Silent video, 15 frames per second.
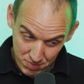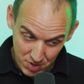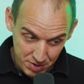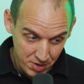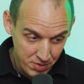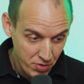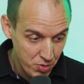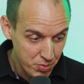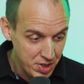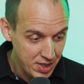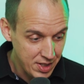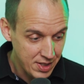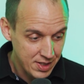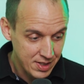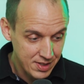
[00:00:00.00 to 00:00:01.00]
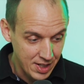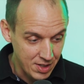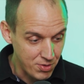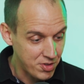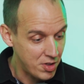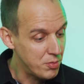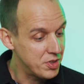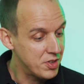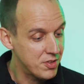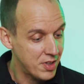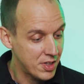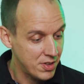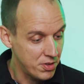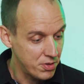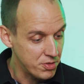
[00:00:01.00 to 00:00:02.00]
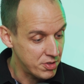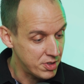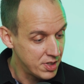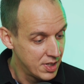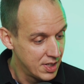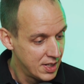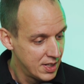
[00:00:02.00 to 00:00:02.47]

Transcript: is it for me? Can you sell me this technology?